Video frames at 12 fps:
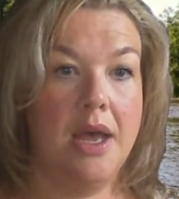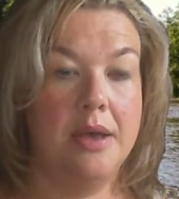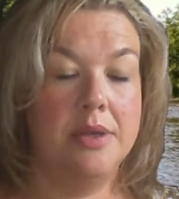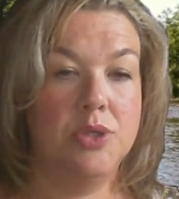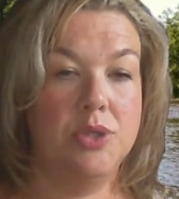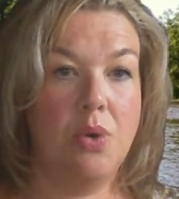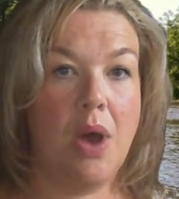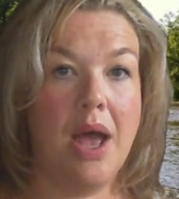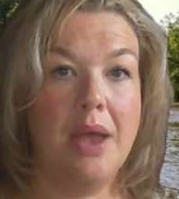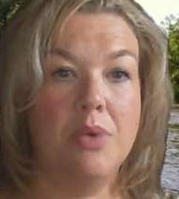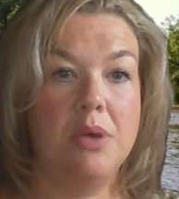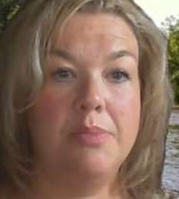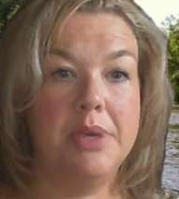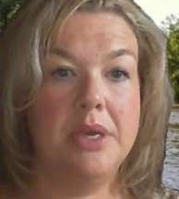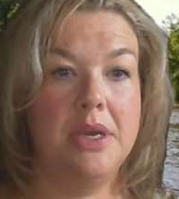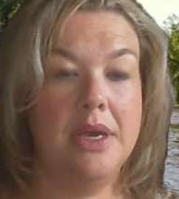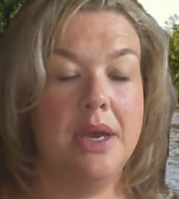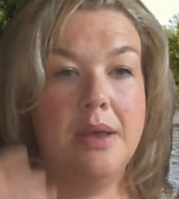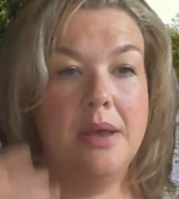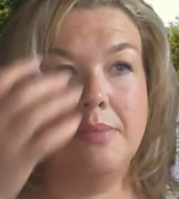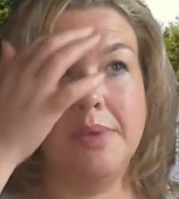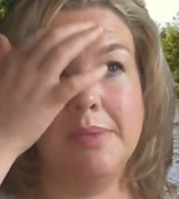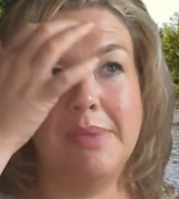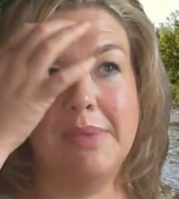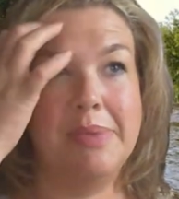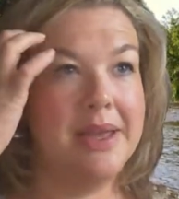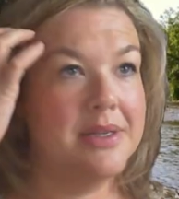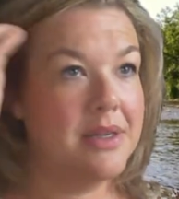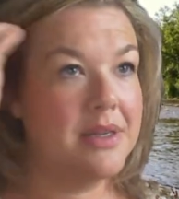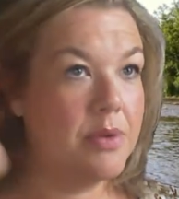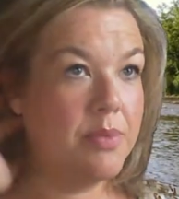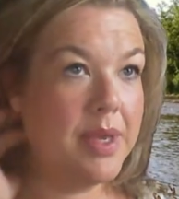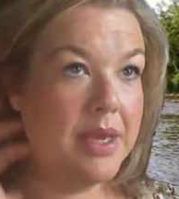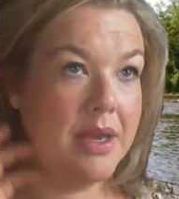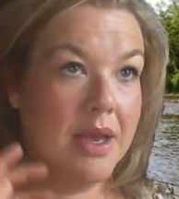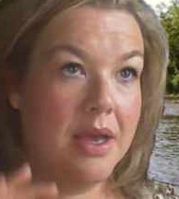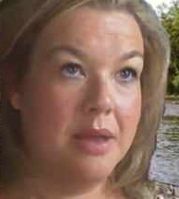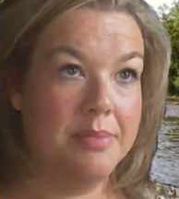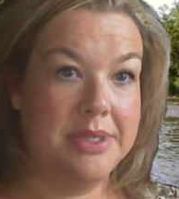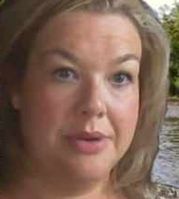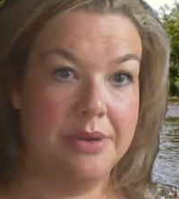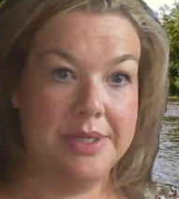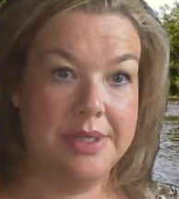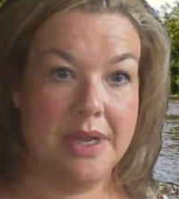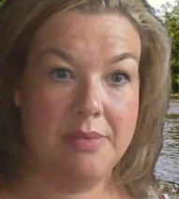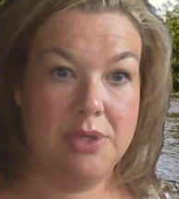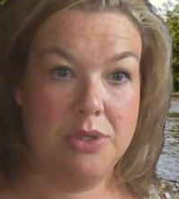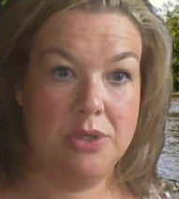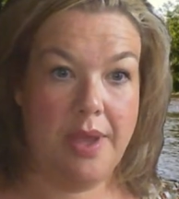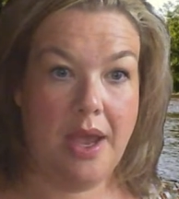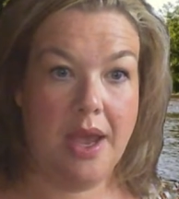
So I will be, in my plant of the week series that I'm doing,